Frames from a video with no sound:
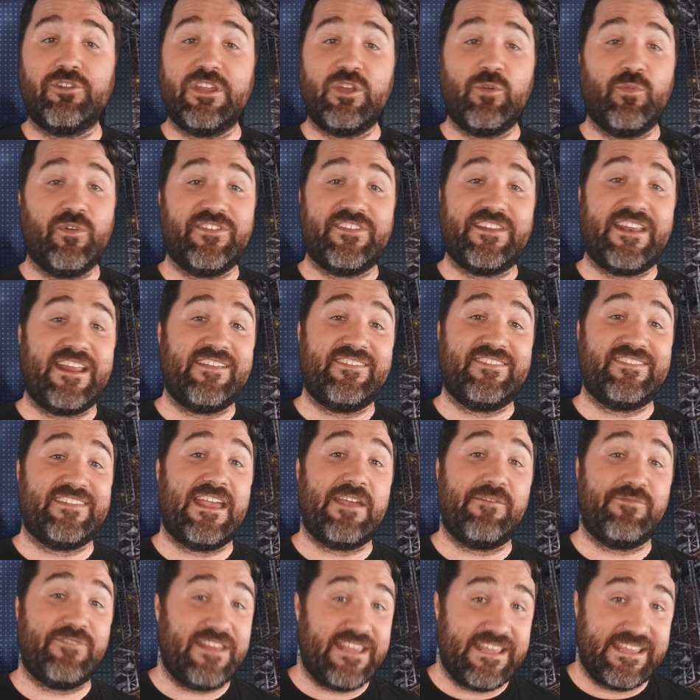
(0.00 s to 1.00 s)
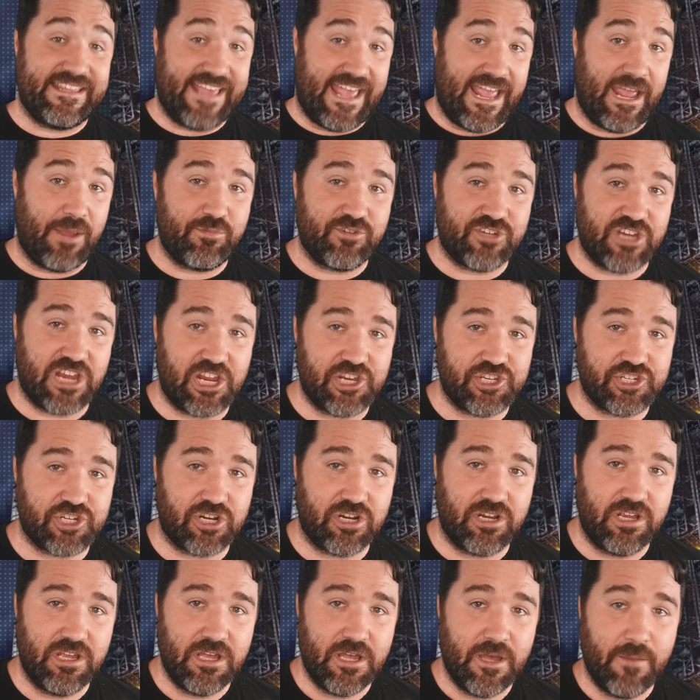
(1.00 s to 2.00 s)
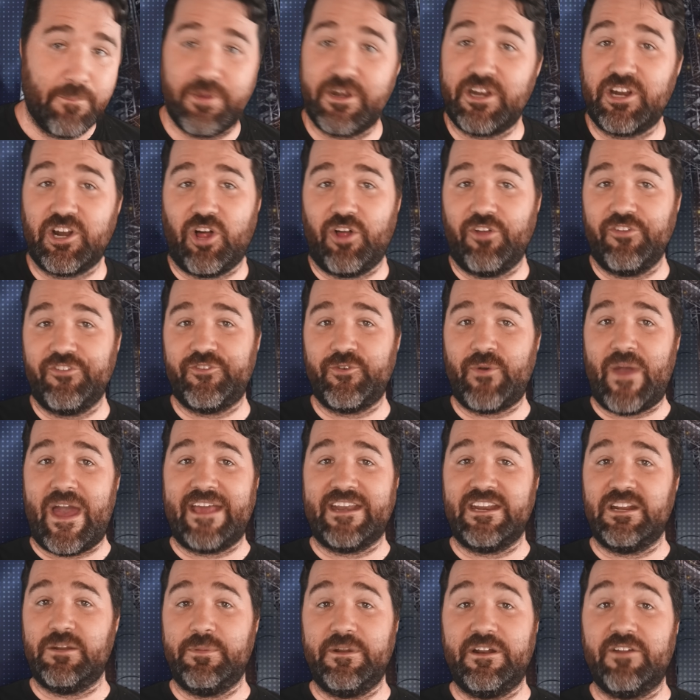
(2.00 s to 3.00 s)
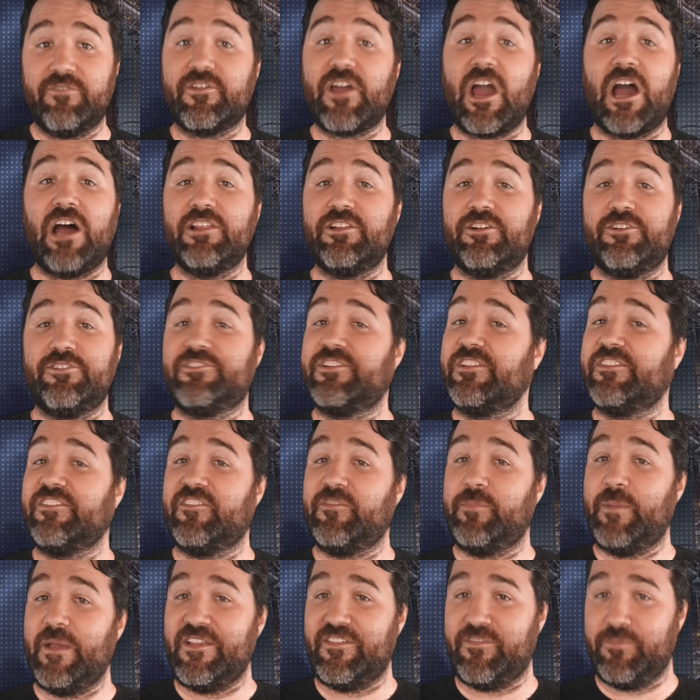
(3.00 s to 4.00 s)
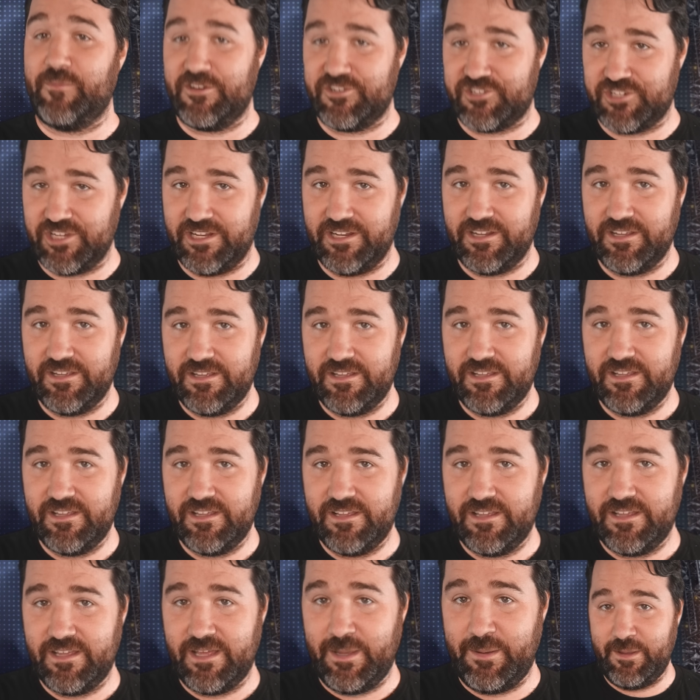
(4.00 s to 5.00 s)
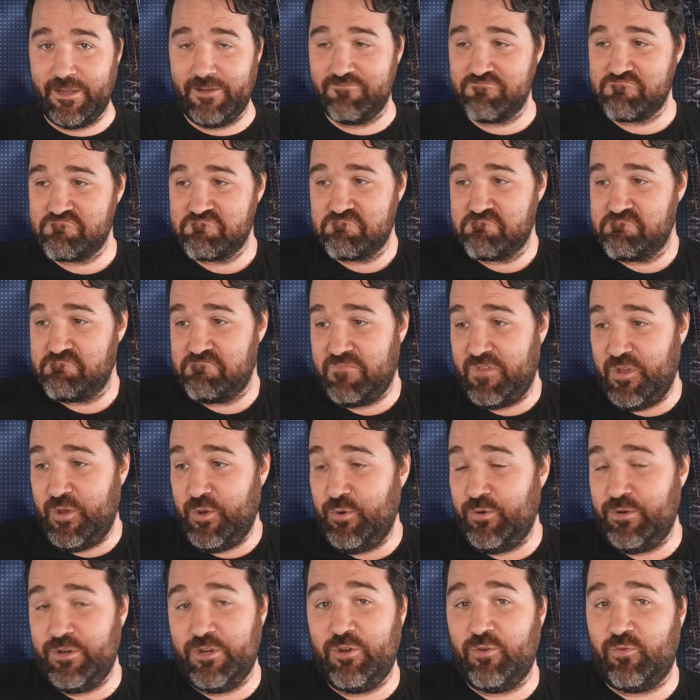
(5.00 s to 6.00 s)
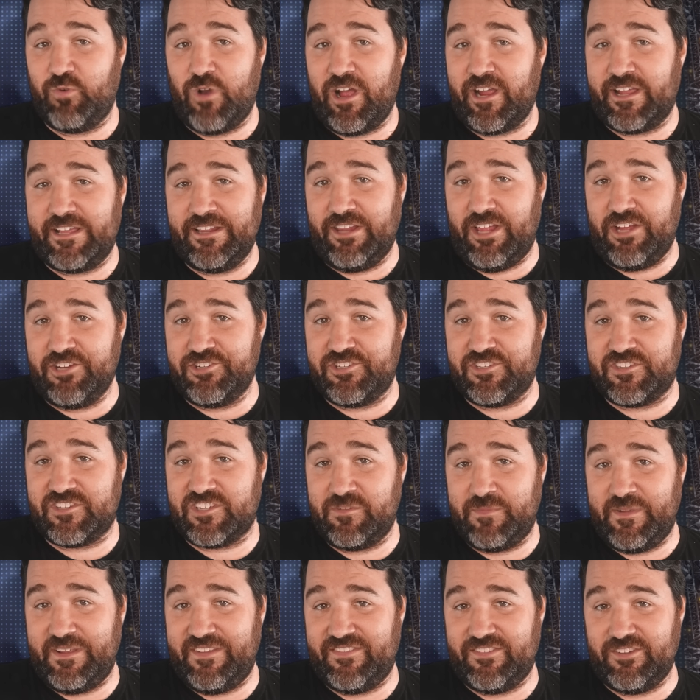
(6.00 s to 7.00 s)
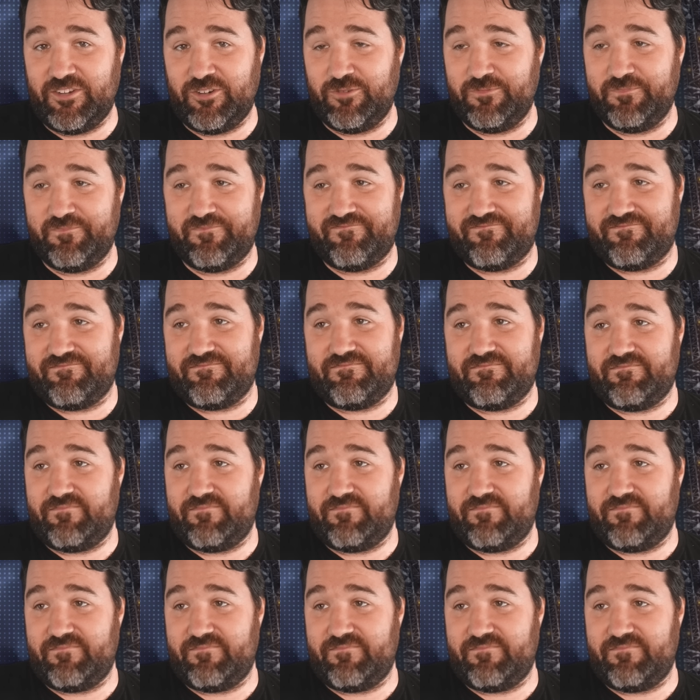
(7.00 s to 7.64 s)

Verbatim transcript: only was it a safety game-changer, but it also added a bit of color to the space mission. I mean, who knew rocket launches could be so